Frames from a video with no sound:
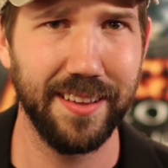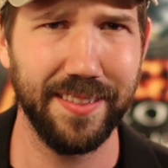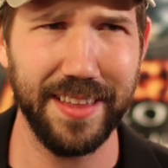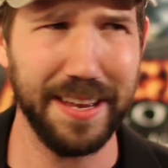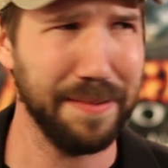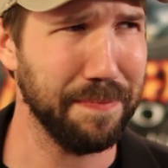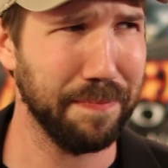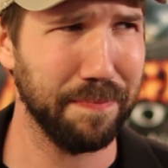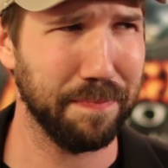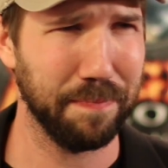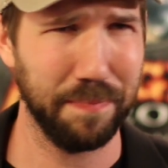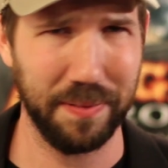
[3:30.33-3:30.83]

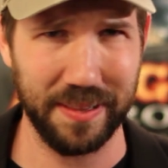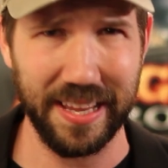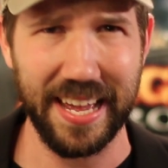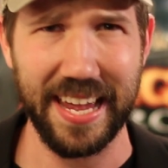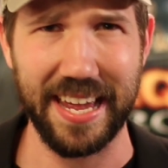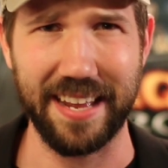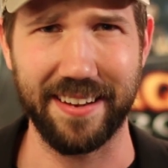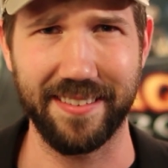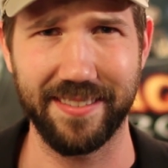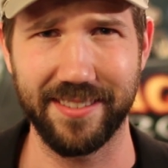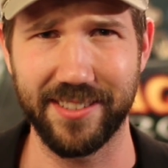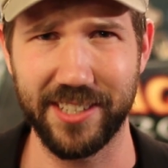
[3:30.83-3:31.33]
Then play
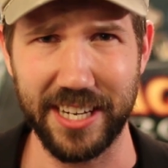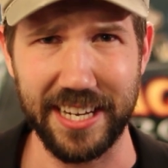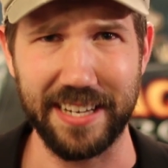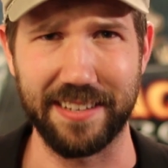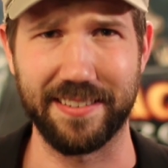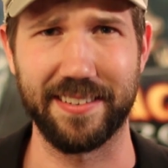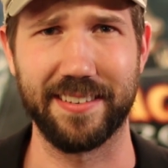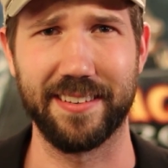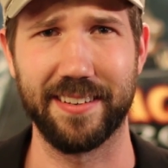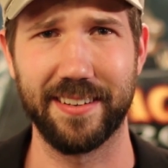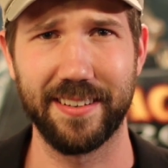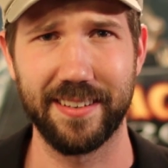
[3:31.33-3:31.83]
it,
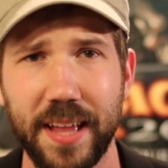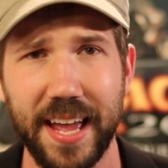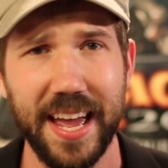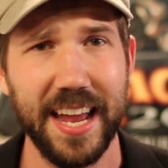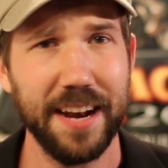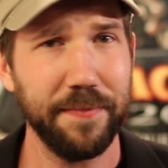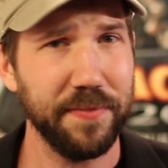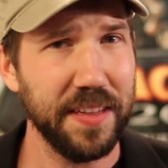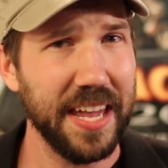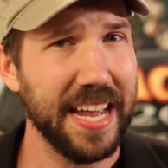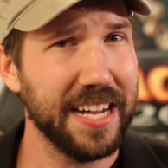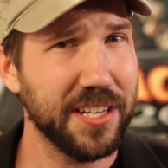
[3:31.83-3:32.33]
jeez.
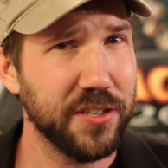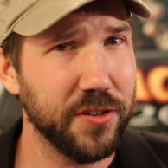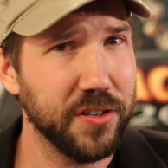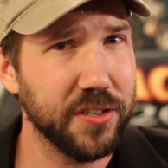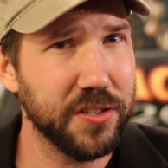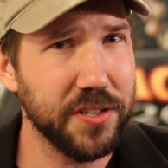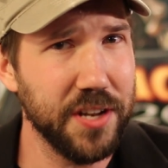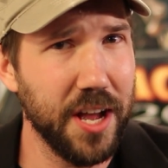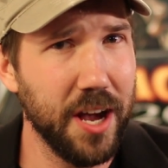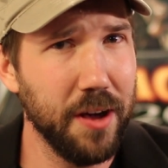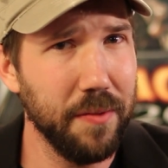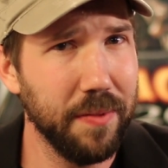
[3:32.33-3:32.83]
And if the answer
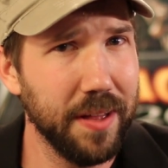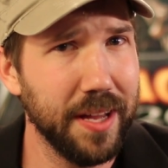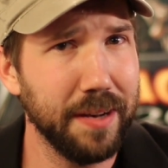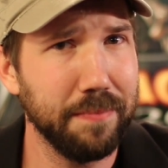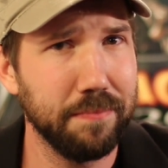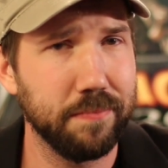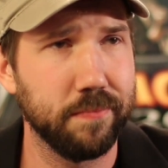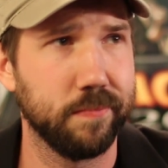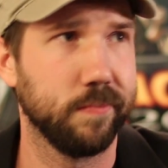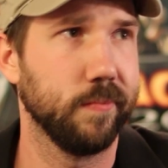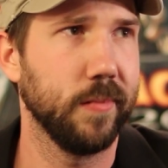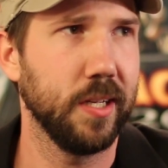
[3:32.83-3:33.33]
is no,
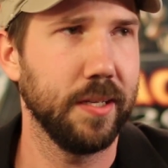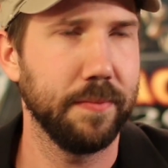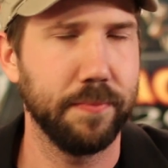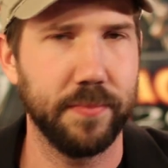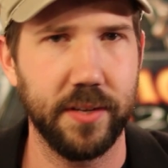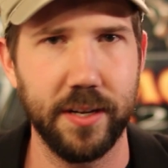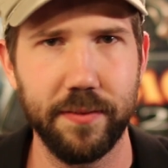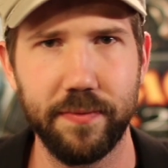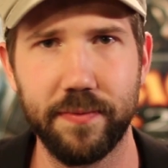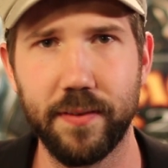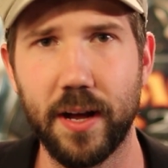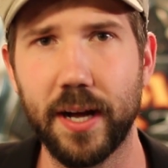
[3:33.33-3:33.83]
then, well,
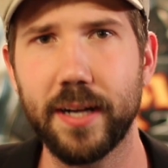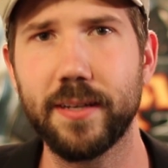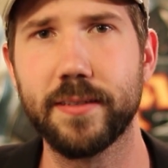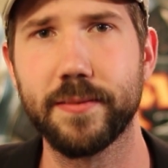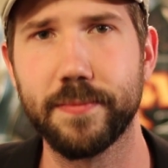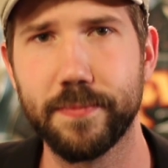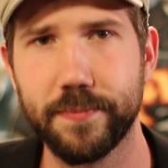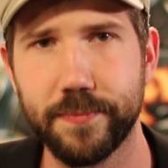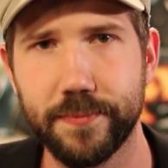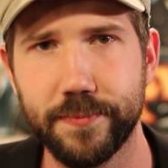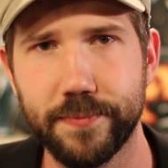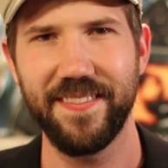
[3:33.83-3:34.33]
you're
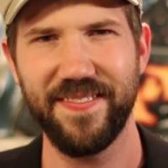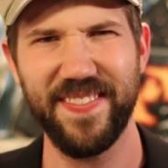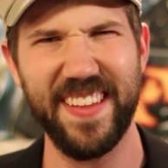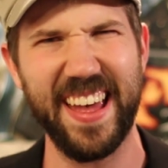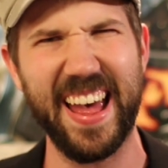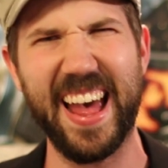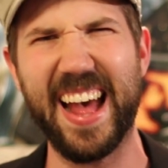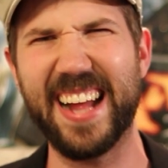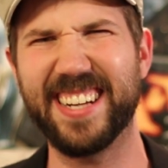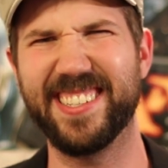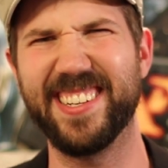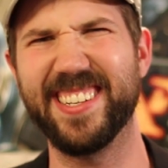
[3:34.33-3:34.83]

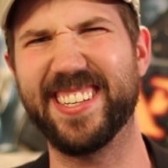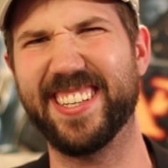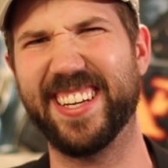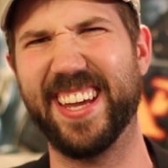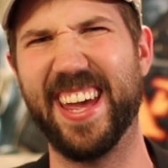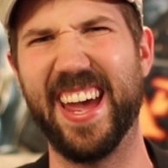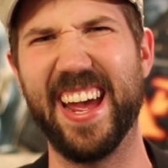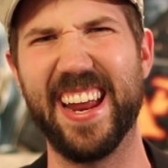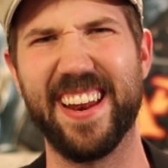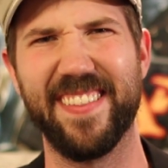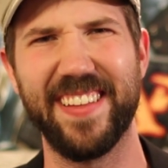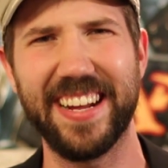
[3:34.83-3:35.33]
Nah, just
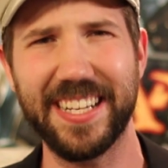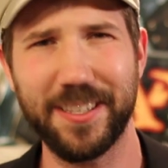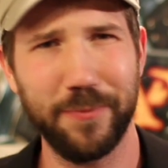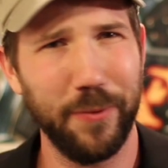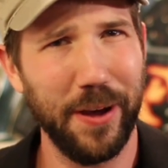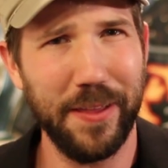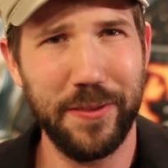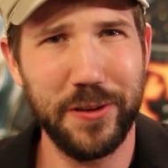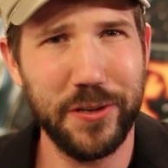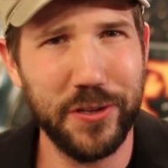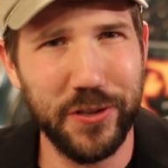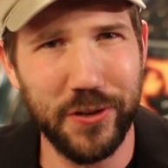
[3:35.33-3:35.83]
kidding, that's
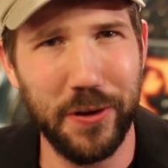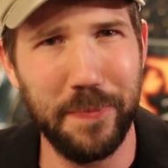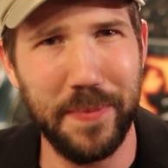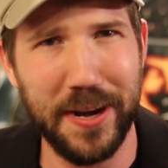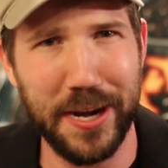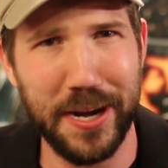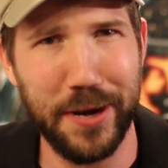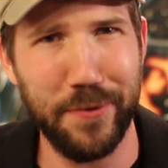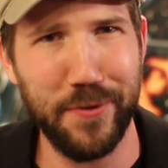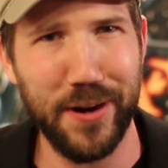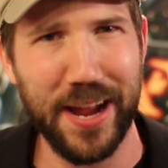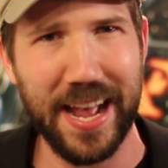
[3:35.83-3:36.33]
why there's so
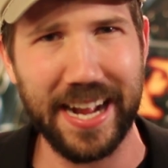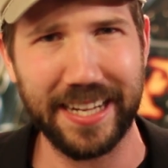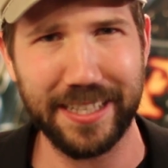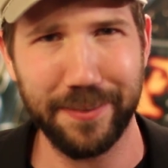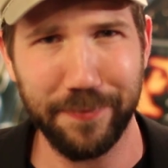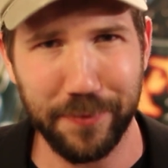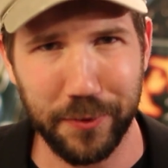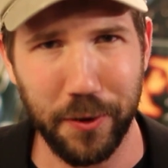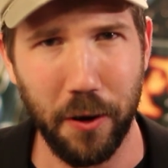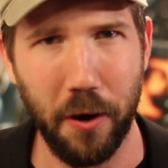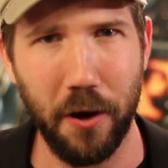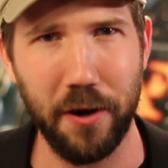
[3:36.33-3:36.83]
many
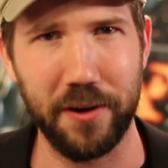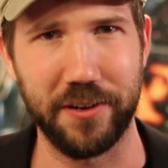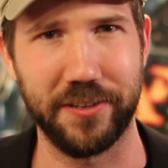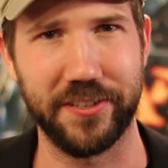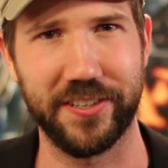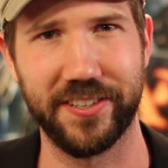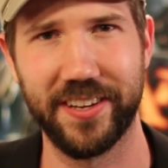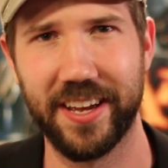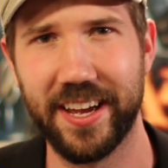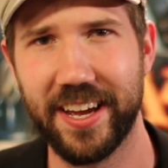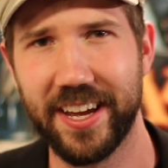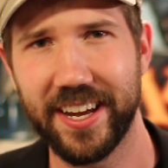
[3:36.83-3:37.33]
reactive
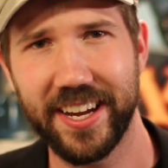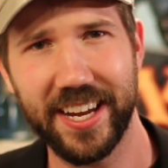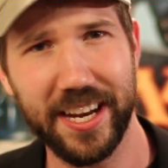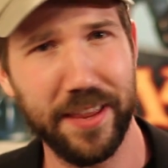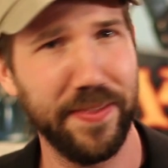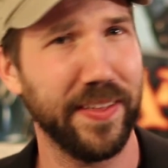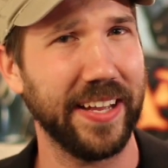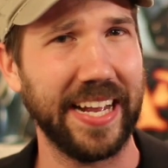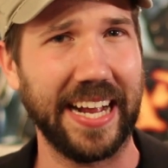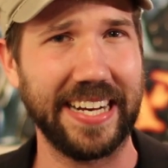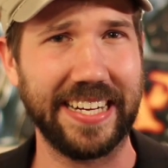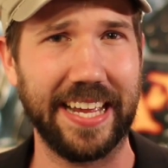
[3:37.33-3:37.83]
cards. You didn't
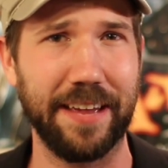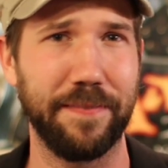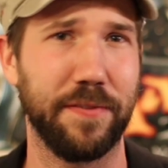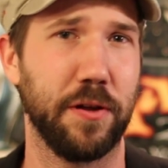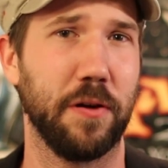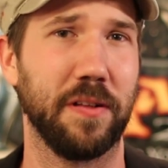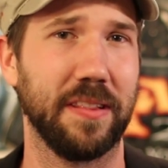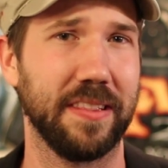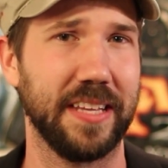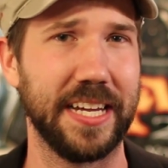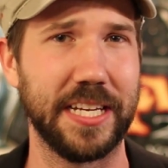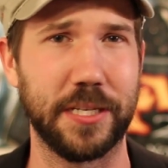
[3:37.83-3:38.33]
think I'd give
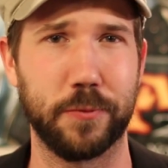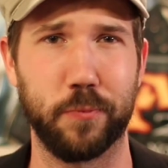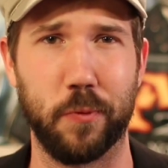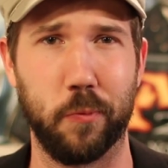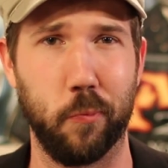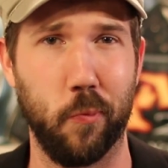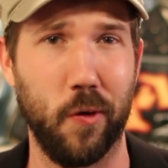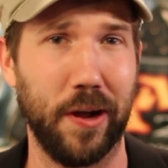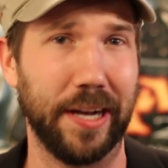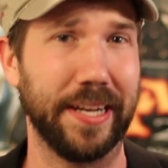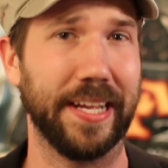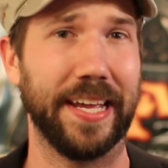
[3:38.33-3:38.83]
you a list with
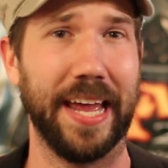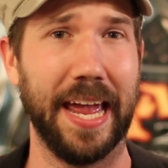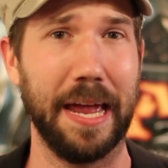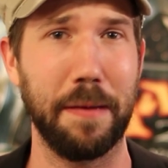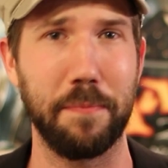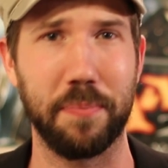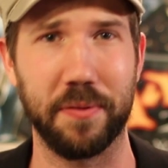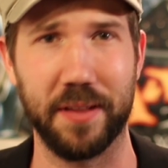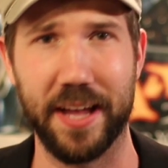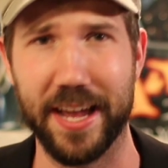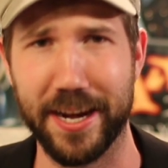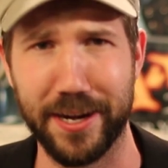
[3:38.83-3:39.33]
1 game
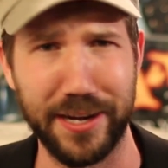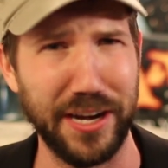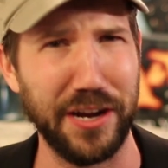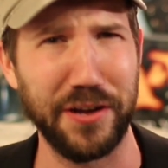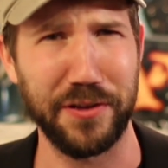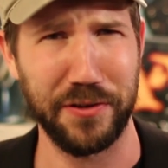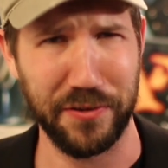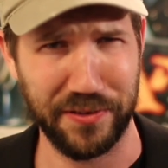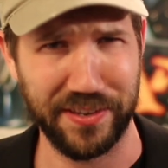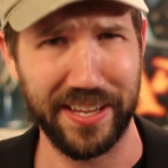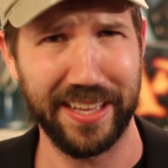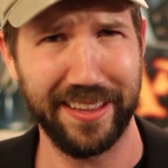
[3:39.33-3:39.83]
plan and no
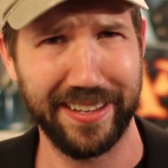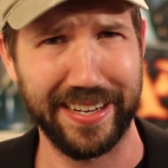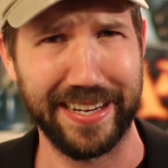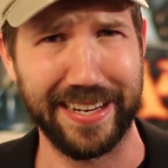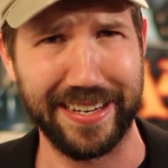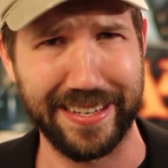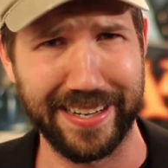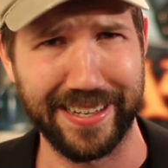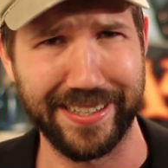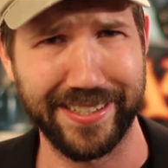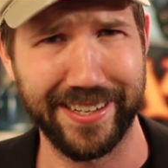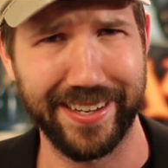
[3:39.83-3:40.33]
utility,
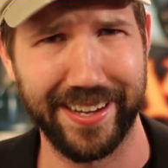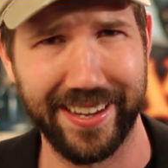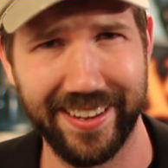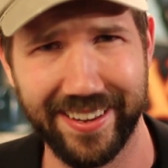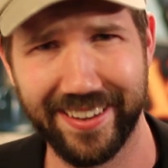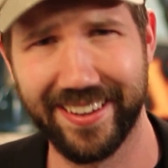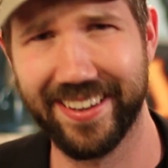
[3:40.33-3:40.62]
did you?